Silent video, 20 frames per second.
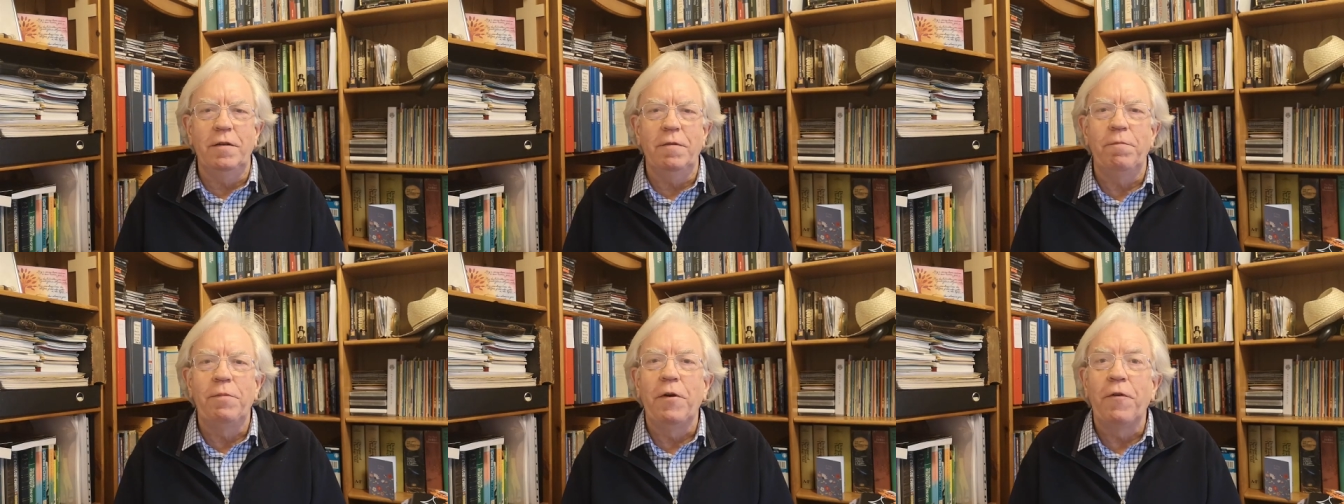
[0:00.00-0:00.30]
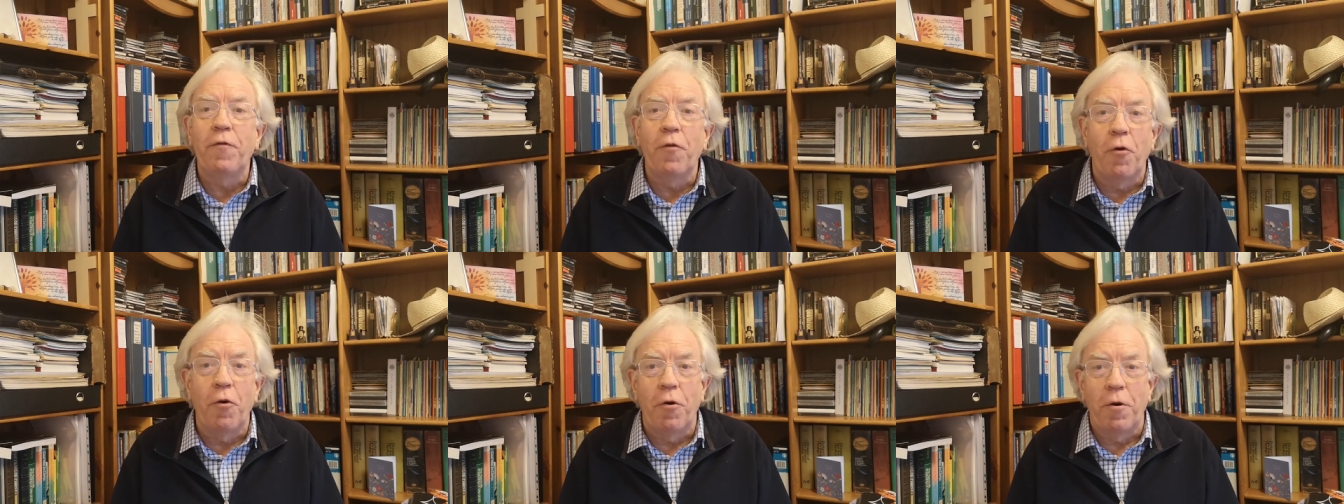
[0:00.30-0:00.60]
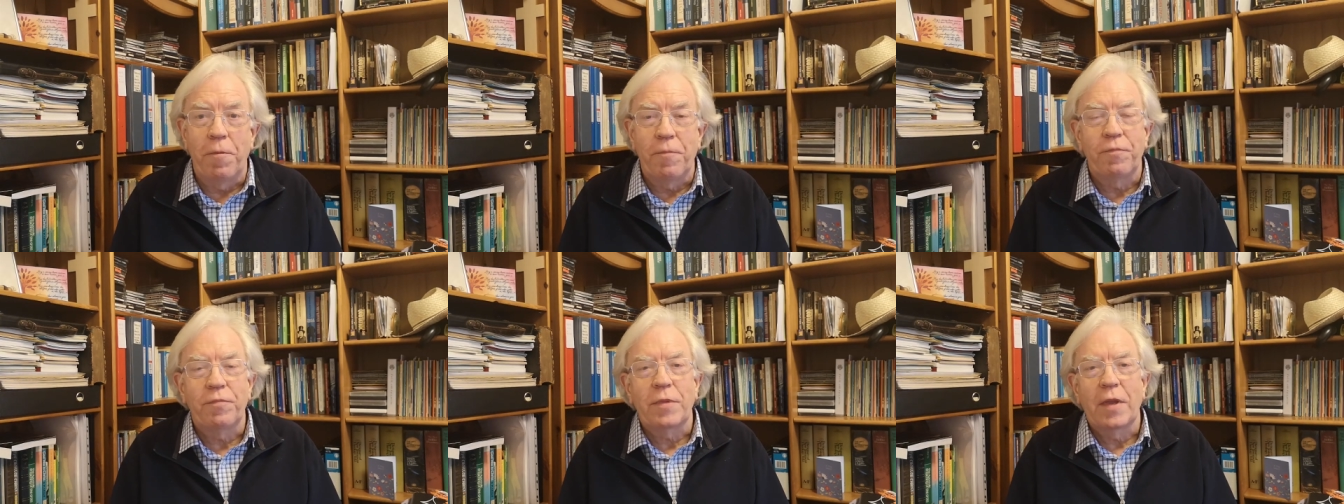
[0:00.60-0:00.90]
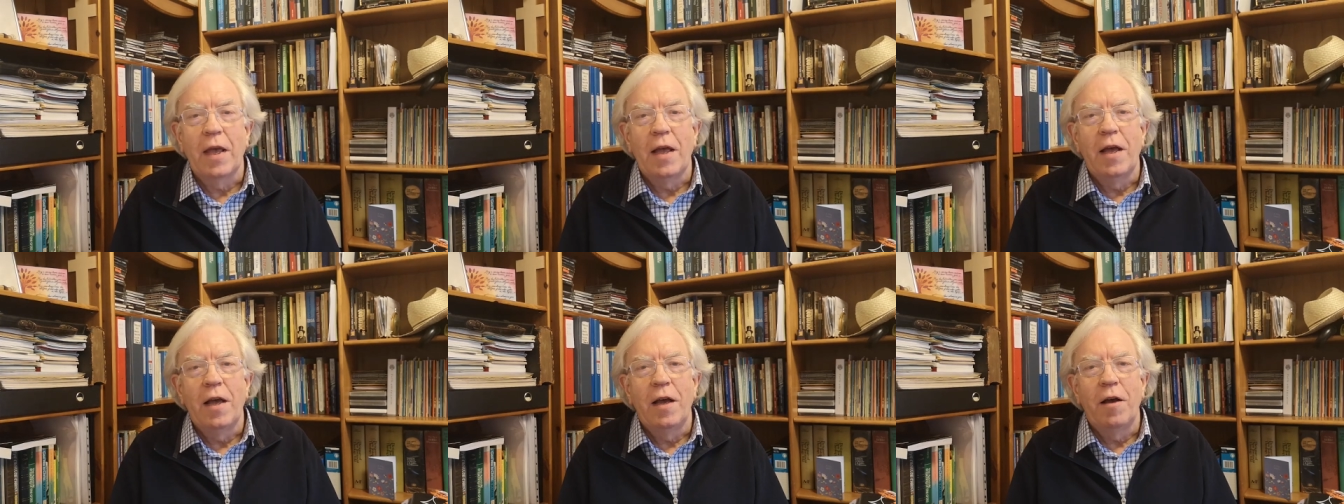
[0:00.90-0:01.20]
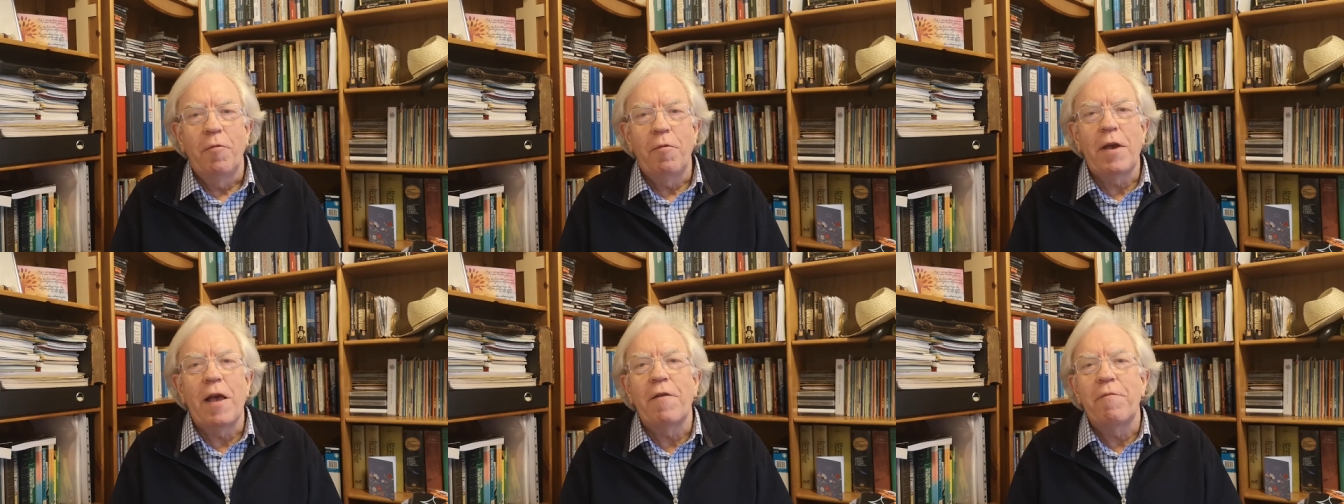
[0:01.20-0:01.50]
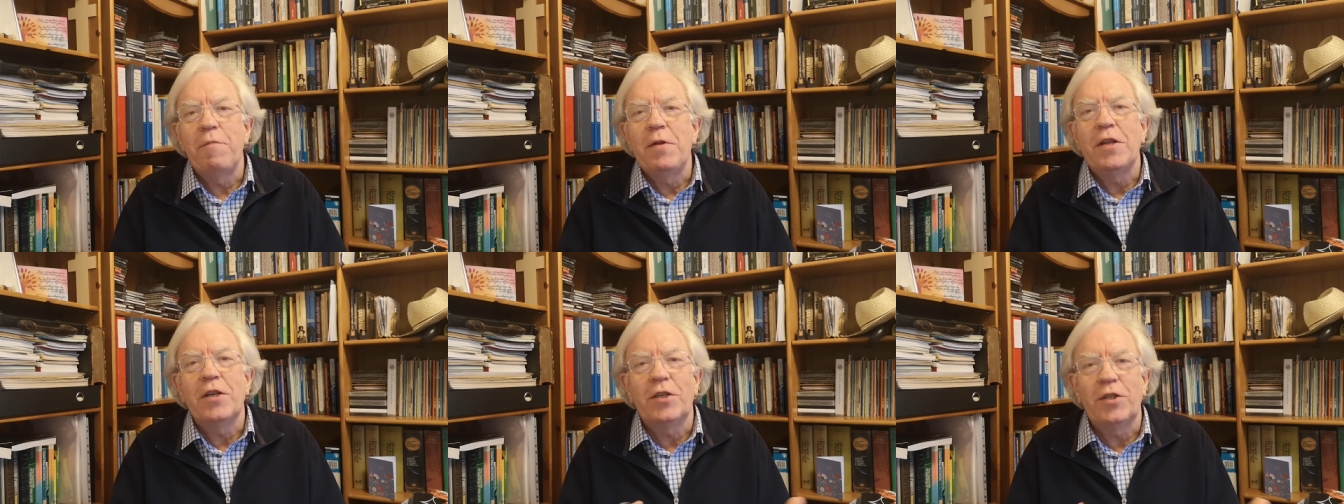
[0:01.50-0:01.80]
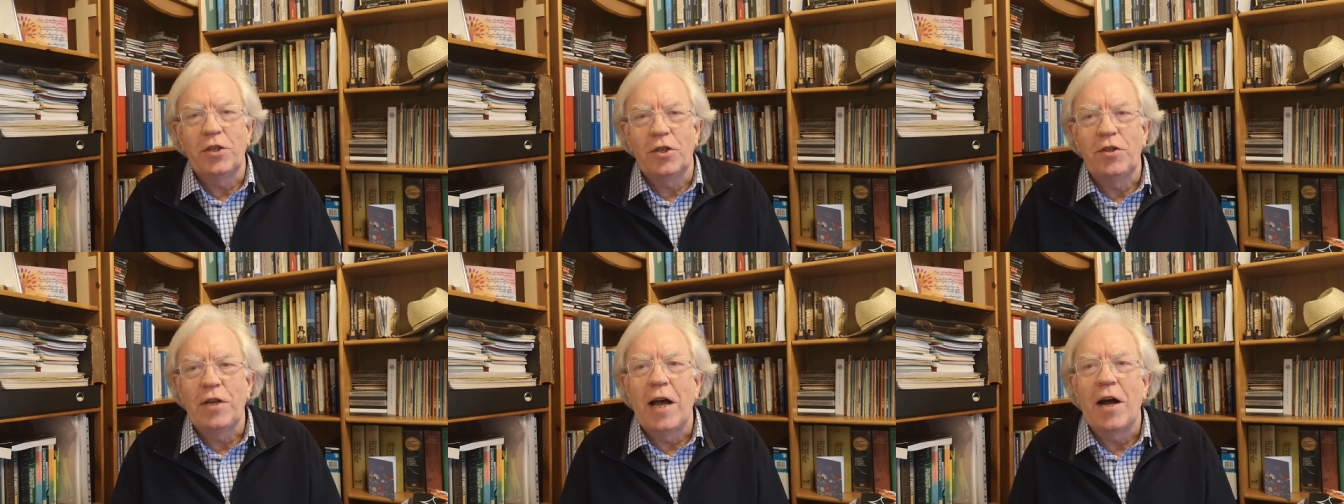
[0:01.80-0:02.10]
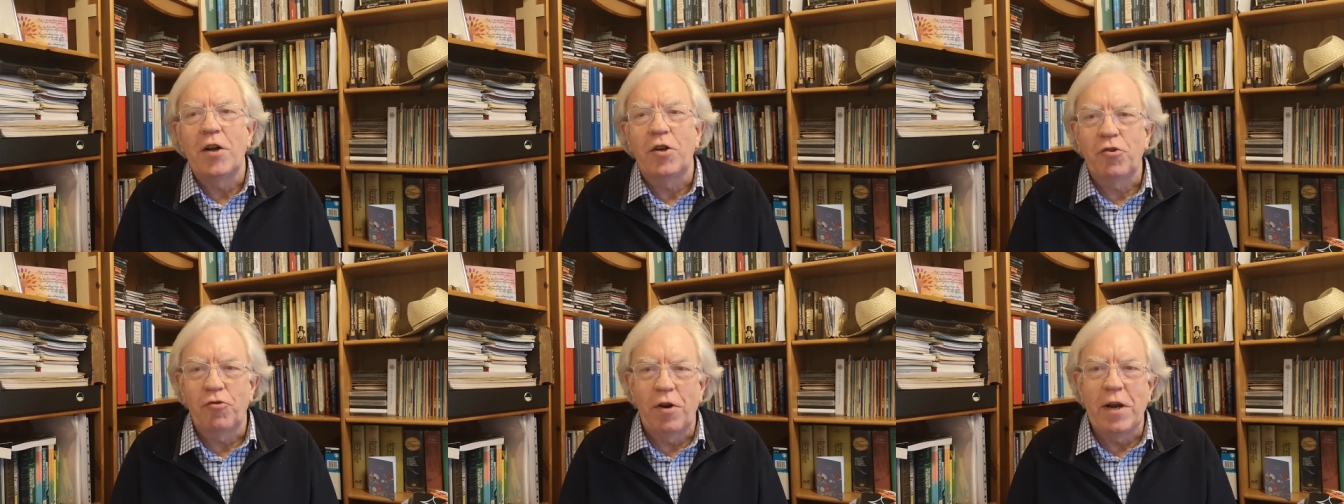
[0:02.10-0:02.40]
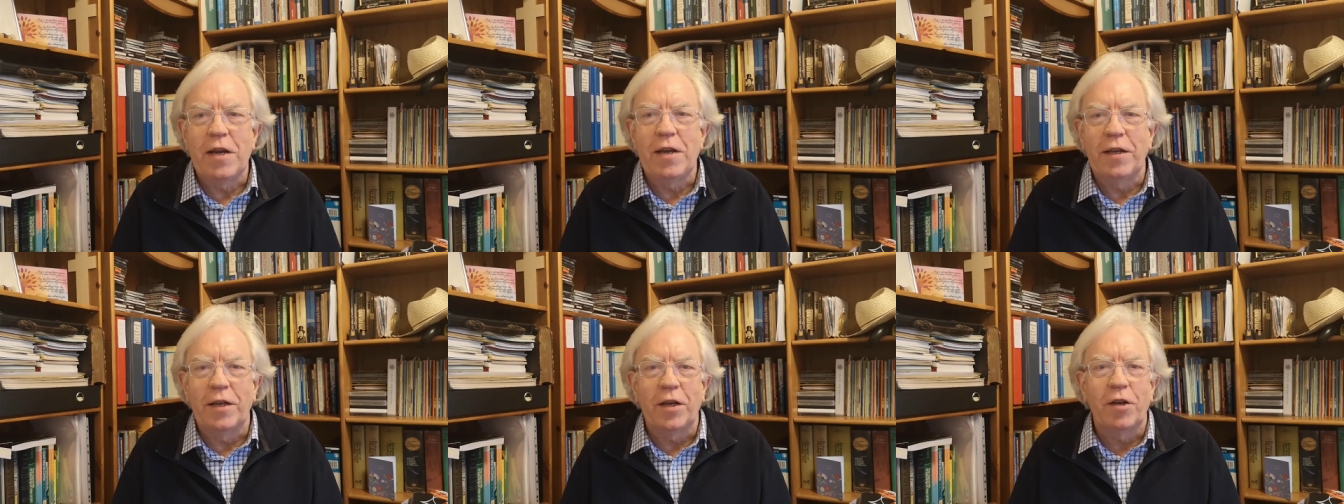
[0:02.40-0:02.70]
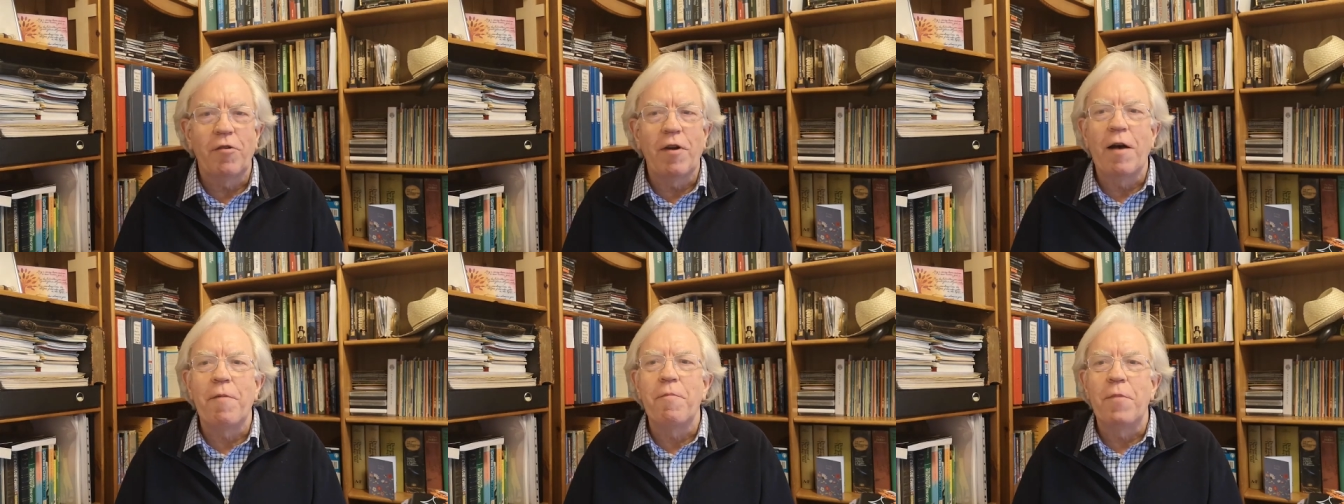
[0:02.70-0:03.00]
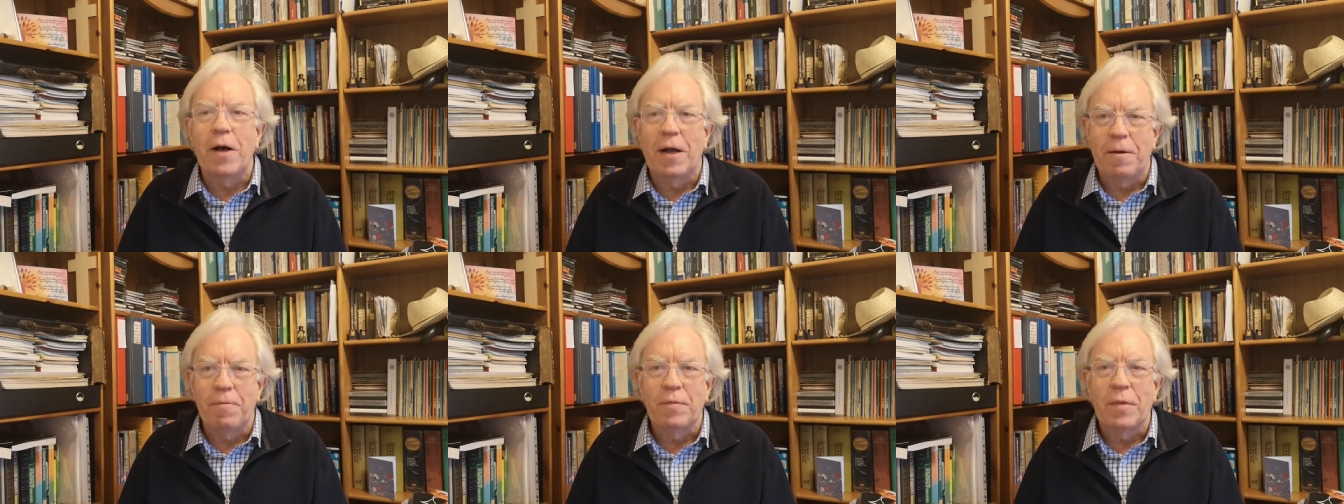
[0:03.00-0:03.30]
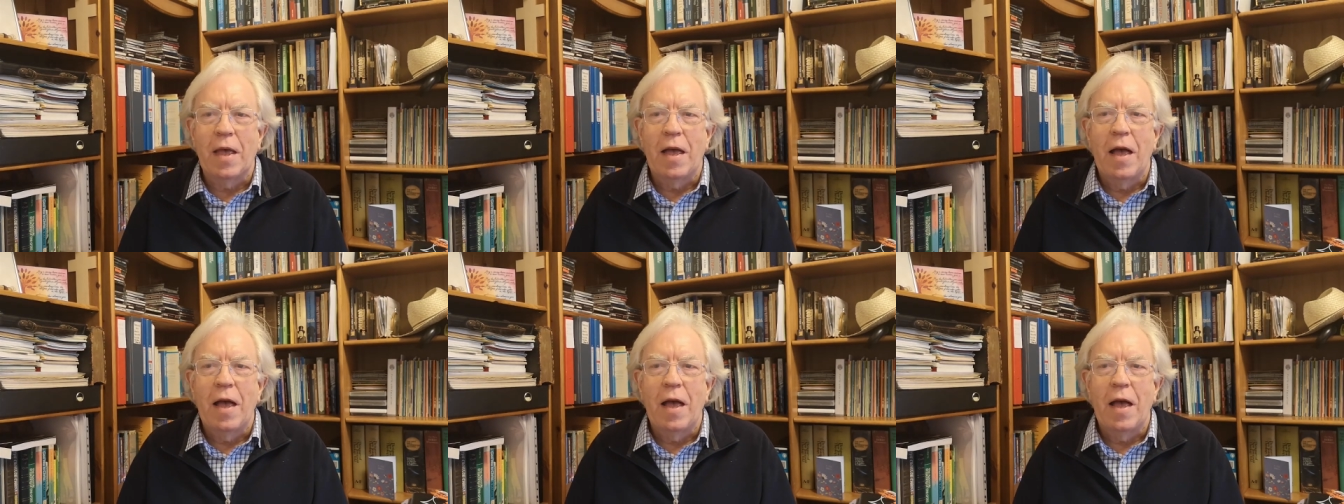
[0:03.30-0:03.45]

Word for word: before. We have ministers now training at Cranmer.